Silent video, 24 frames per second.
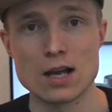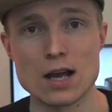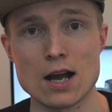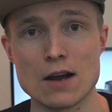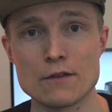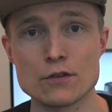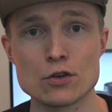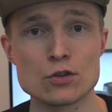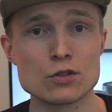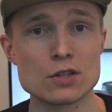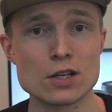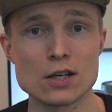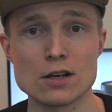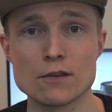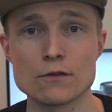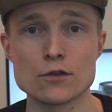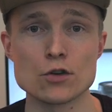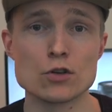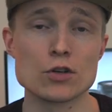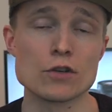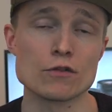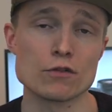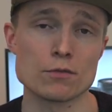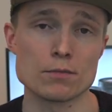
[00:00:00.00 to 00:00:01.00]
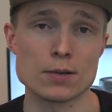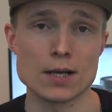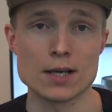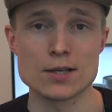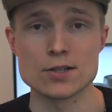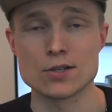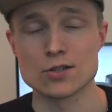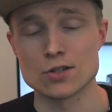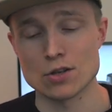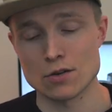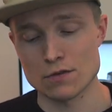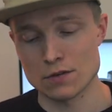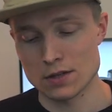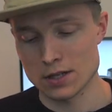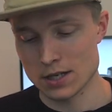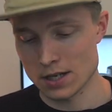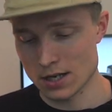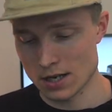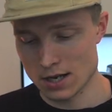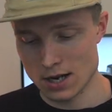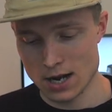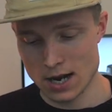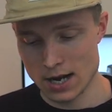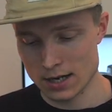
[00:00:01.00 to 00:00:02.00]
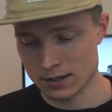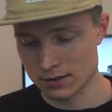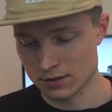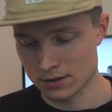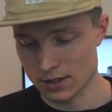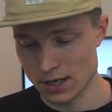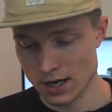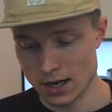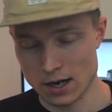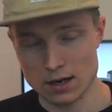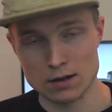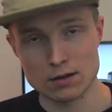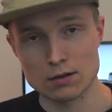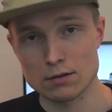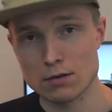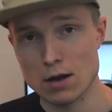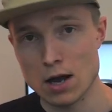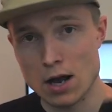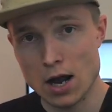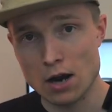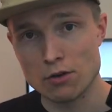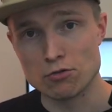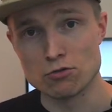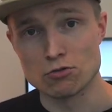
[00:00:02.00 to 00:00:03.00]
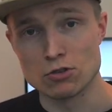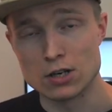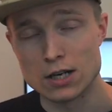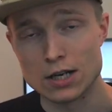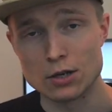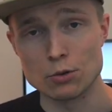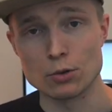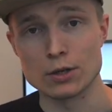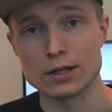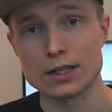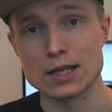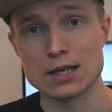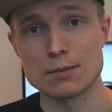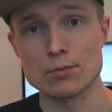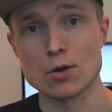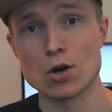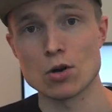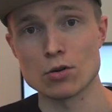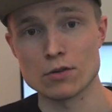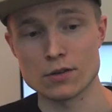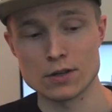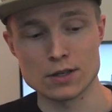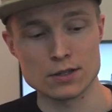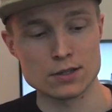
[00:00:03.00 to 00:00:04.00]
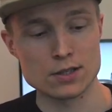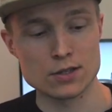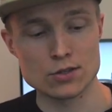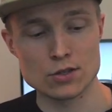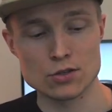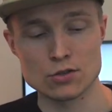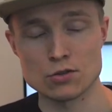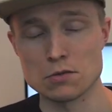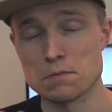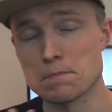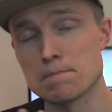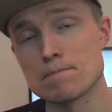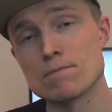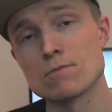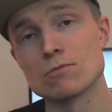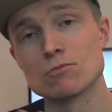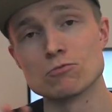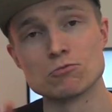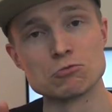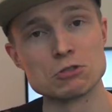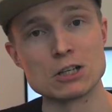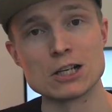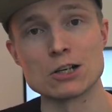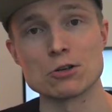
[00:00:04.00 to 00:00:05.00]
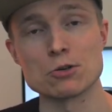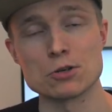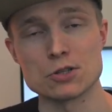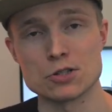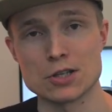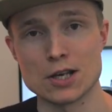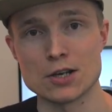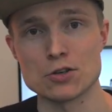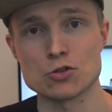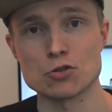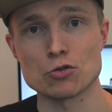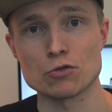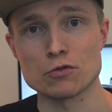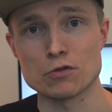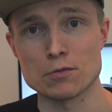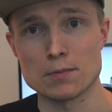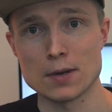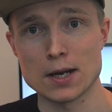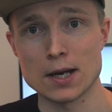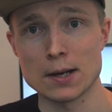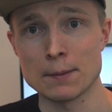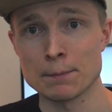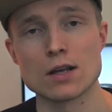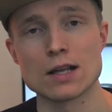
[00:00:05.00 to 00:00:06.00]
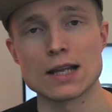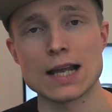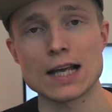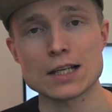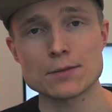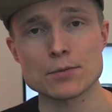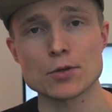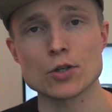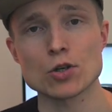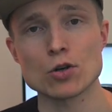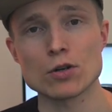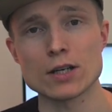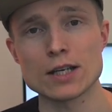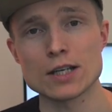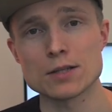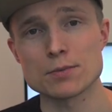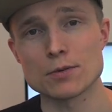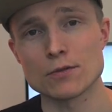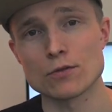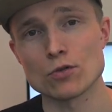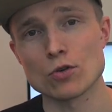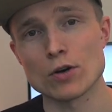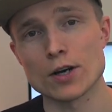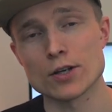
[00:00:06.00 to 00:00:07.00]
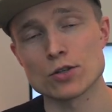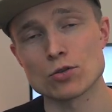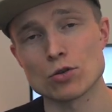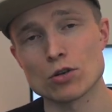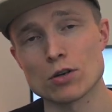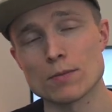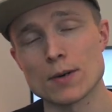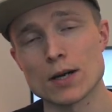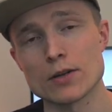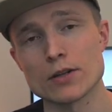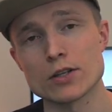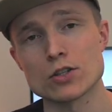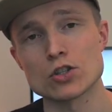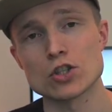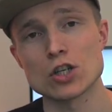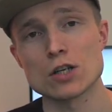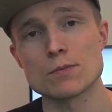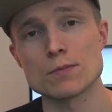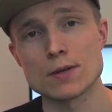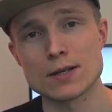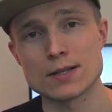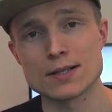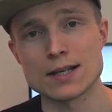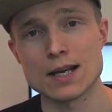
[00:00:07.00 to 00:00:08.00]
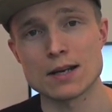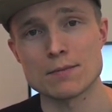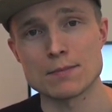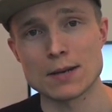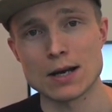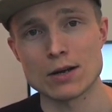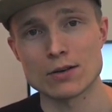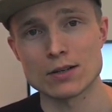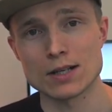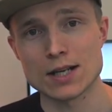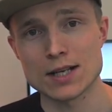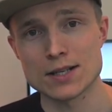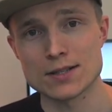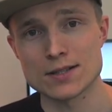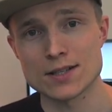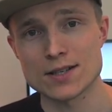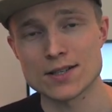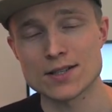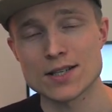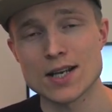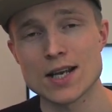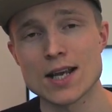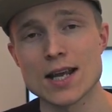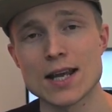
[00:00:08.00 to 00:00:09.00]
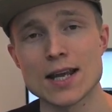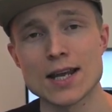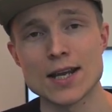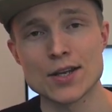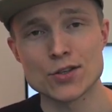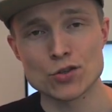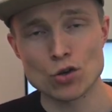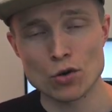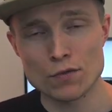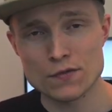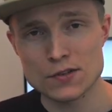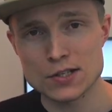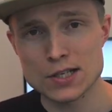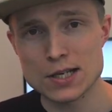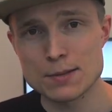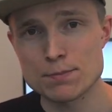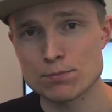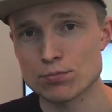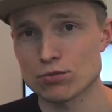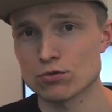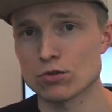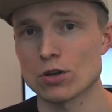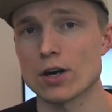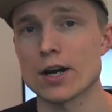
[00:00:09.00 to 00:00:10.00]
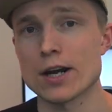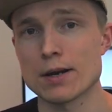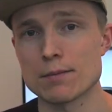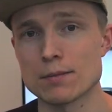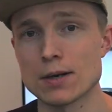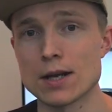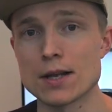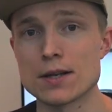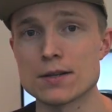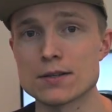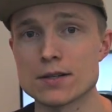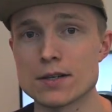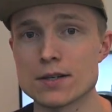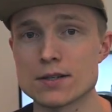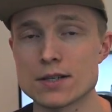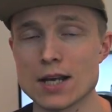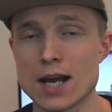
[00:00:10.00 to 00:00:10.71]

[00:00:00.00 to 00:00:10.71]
I've used it in a few different places over the year, and yeah, I really want to keep a hold of this. This is a real essential for me. Last but not least, before I talk about the cheaper Z mount lenses, is obviously prime lenses.